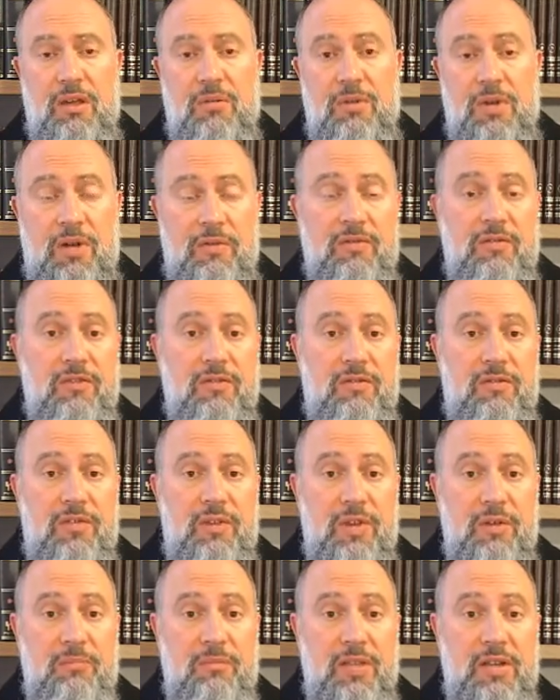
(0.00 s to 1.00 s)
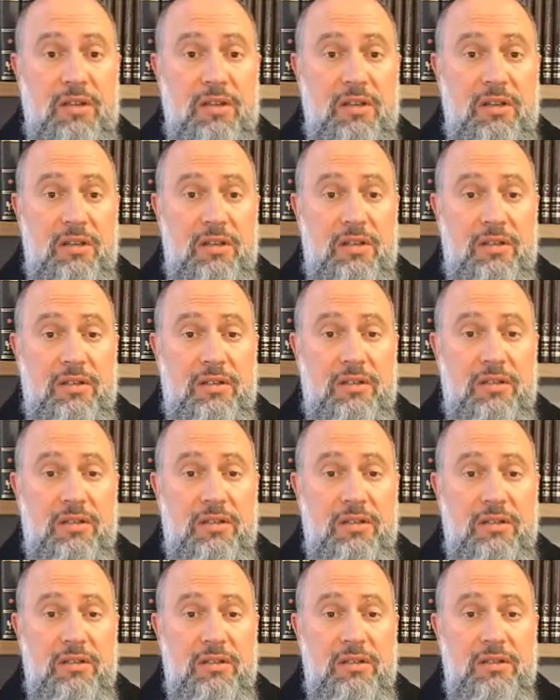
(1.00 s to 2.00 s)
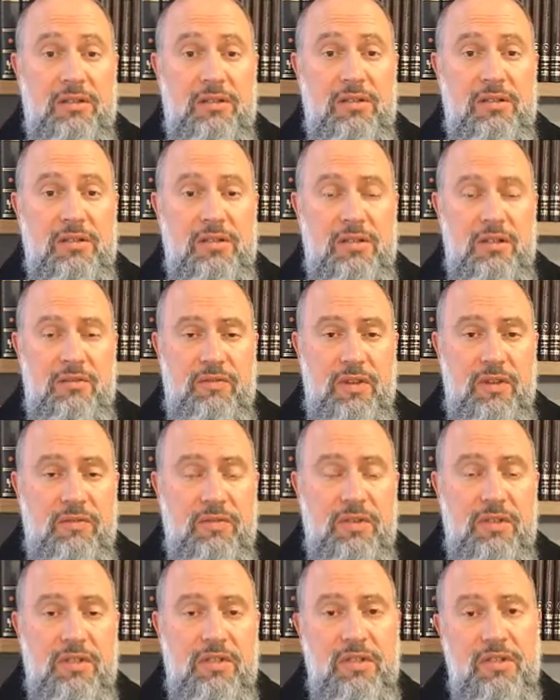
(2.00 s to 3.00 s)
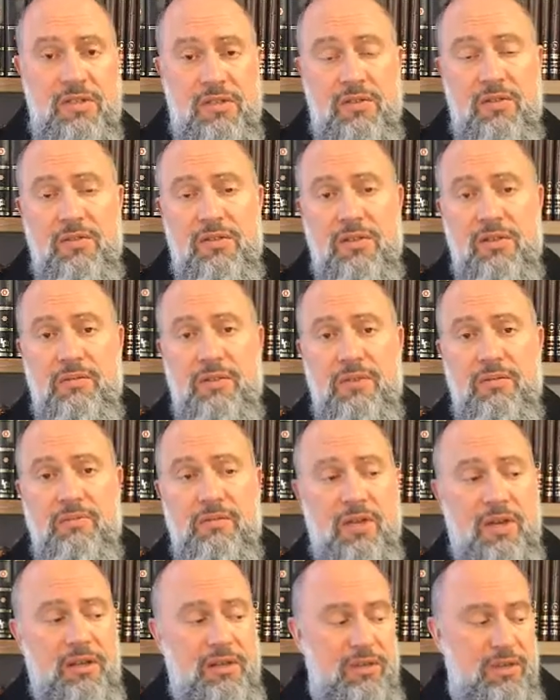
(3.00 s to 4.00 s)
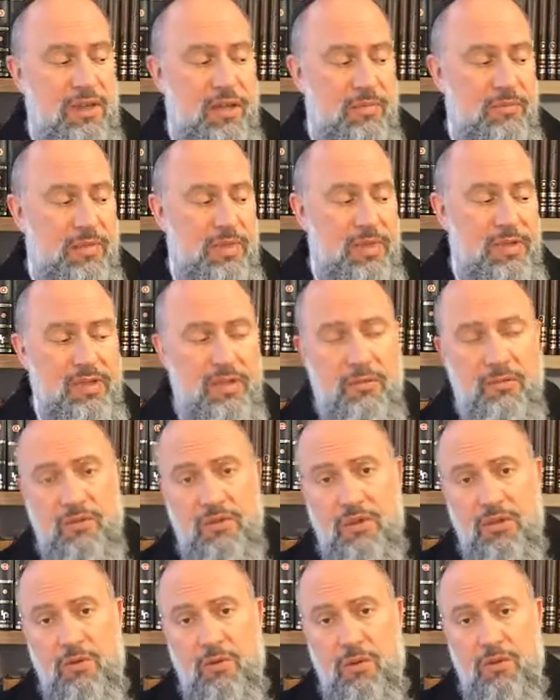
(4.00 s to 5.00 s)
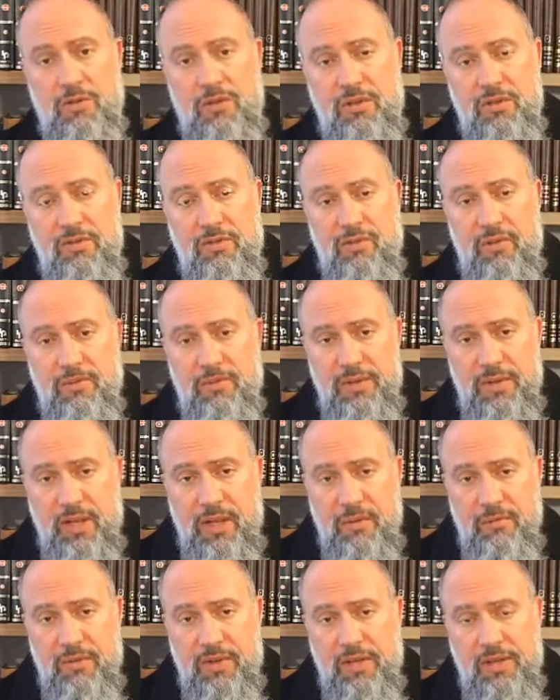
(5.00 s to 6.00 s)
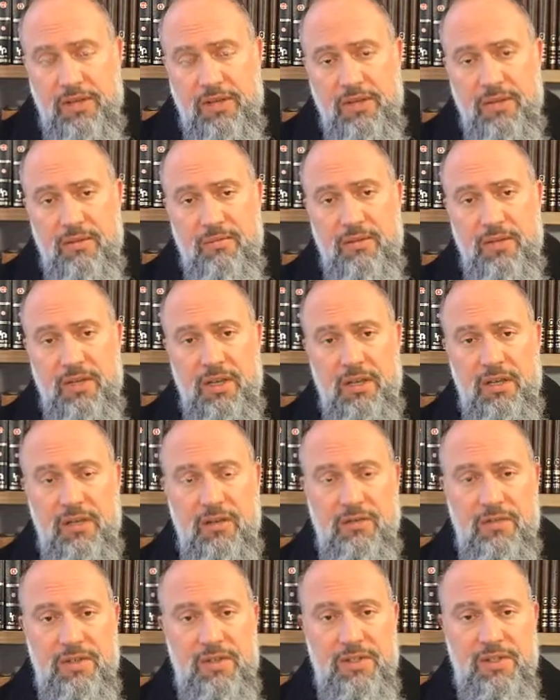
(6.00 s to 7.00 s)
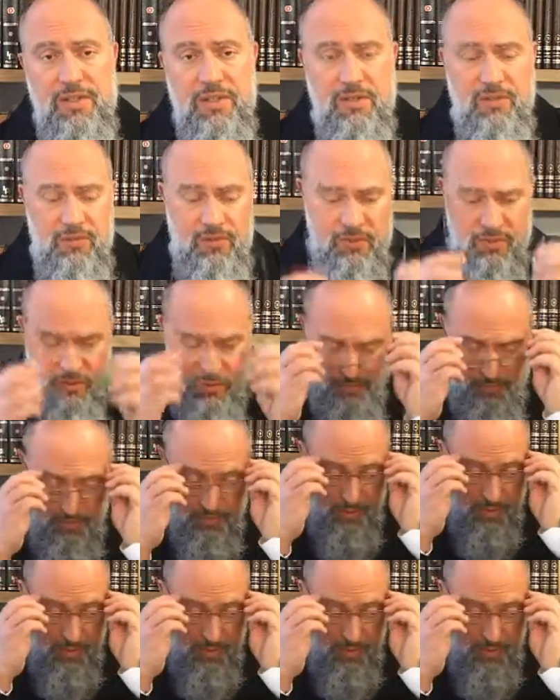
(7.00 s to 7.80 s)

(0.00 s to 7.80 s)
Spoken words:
Apart from the fact being self-evident, this is also written by the Abetz, and I wish to quote to you from the Abetz, the beginning of his Sidur.